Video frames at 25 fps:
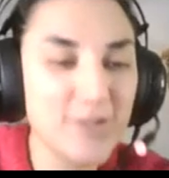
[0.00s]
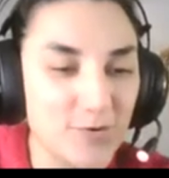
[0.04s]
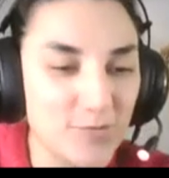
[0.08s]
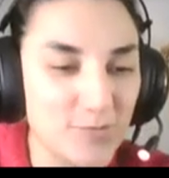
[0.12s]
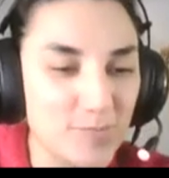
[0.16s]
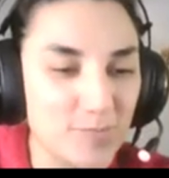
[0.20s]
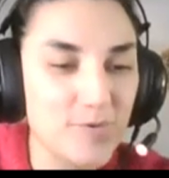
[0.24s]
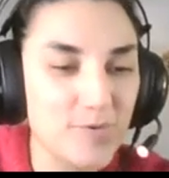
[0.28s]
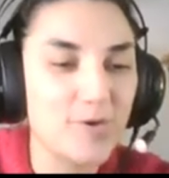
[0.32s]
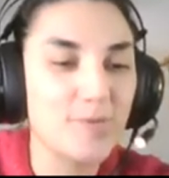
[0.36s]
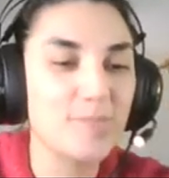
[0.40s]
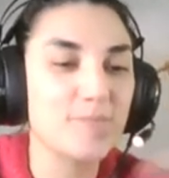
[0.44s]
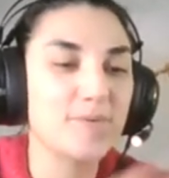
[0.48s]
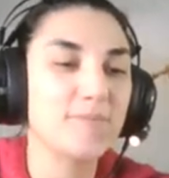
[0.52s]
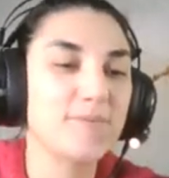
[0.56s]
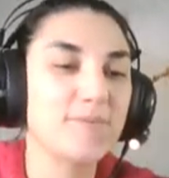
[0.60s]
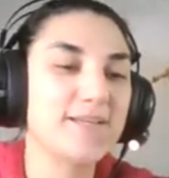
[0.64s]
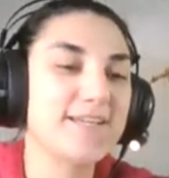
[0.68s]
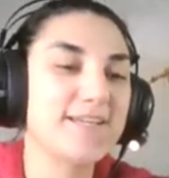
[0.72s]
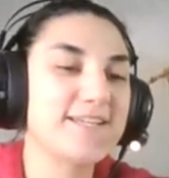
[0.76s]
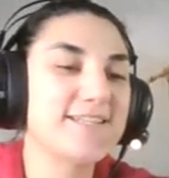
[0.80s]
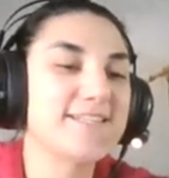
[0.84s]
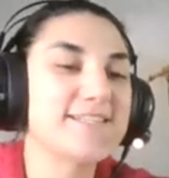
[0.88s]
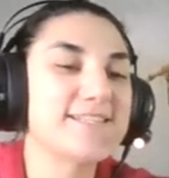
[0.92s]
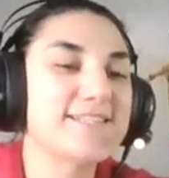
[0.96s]
of
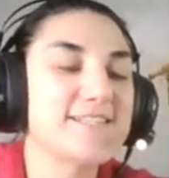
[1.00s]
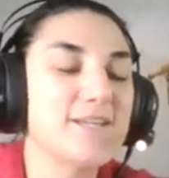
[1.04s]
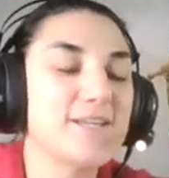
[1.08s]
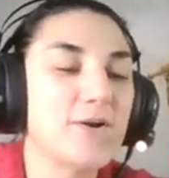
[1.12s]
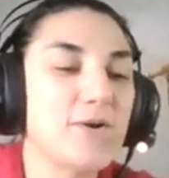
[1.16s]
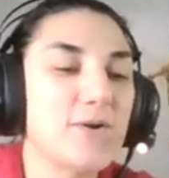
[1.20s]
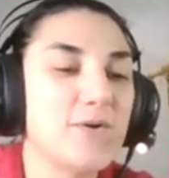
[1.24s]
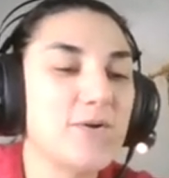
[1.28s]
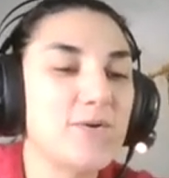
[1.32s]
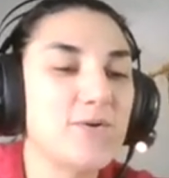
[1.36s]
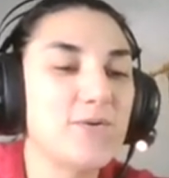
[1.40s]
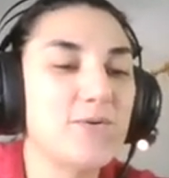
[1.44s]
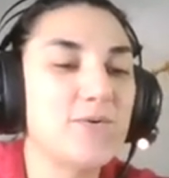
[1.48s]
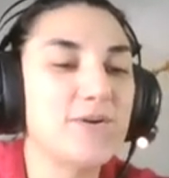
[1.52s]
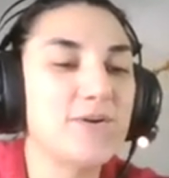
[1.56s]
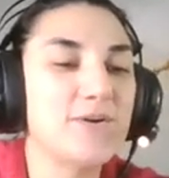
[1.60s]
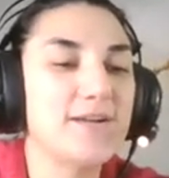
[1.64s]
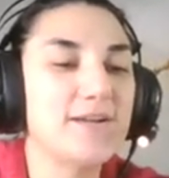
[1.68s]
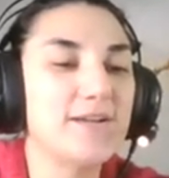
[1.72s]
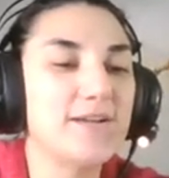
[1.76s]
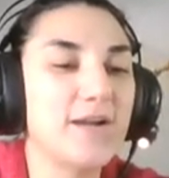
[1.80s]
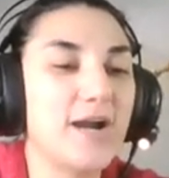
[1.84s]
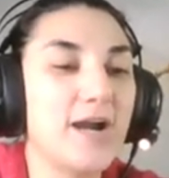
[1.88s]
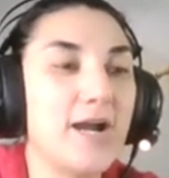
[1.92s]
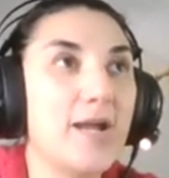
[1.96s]
probably. So
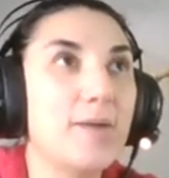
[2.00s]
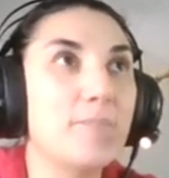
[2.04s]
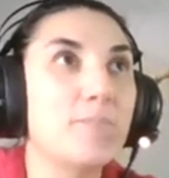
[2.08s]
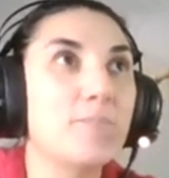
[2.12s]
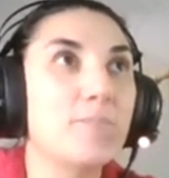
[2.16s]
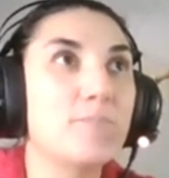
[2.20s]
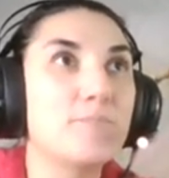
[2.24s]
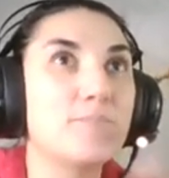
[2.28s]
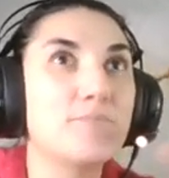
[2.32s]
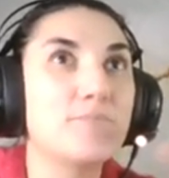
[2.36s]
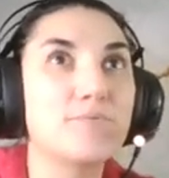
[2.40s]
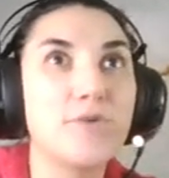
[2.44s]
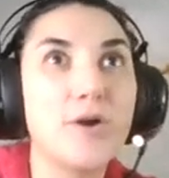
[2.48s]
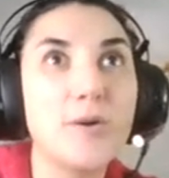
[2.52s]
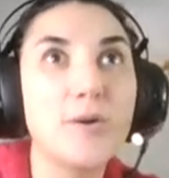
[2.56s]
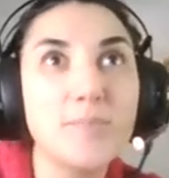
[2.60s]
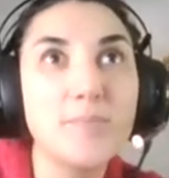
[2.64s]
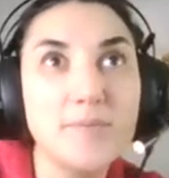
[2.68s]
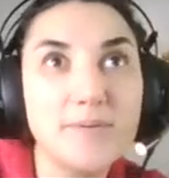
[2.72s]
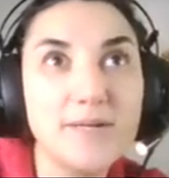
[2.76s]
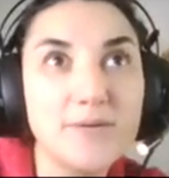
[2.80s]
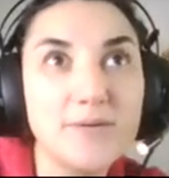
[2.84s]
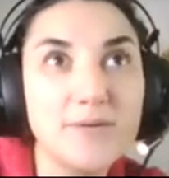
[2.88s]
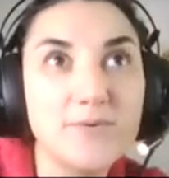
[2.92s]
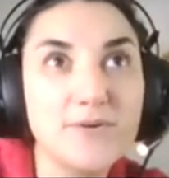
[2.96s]
I
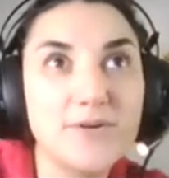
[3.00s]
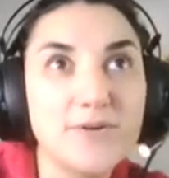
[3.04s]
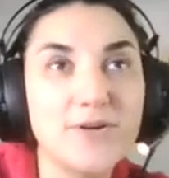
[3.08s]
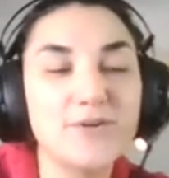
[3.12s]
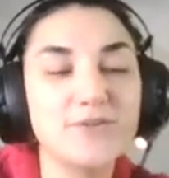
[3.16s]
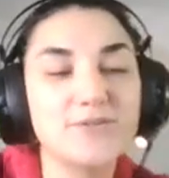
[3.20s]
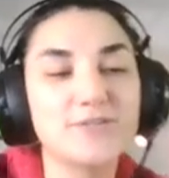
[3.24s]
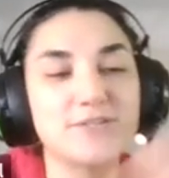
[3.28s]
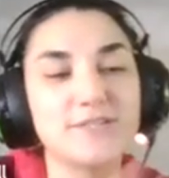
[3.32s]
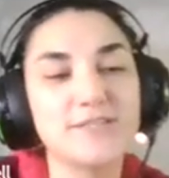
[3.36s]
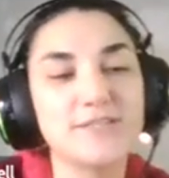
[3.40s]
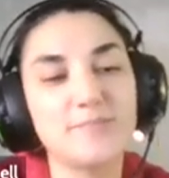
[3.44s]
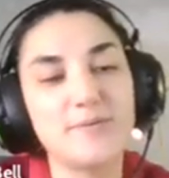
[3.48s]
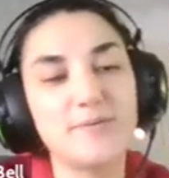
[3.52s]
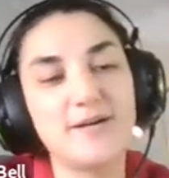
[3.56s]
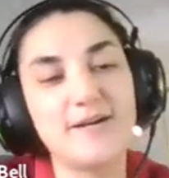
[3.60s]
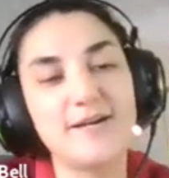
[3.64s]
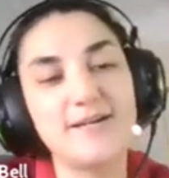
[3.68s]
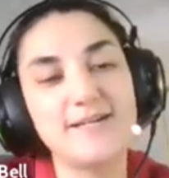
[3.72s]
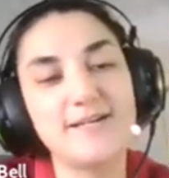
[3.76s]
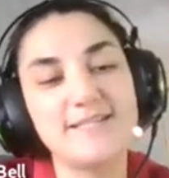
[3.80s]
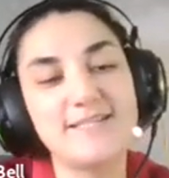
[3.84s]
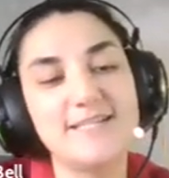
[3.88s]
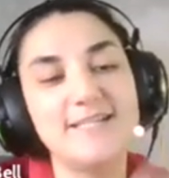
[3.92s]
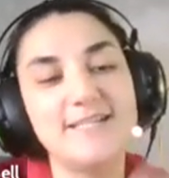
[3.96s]
probably will go to the
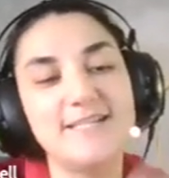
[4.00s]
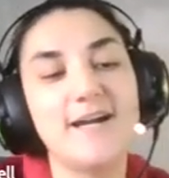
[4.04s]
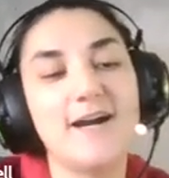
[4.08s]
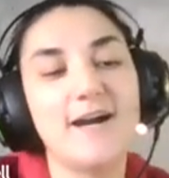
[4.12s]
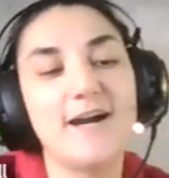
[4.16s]
party.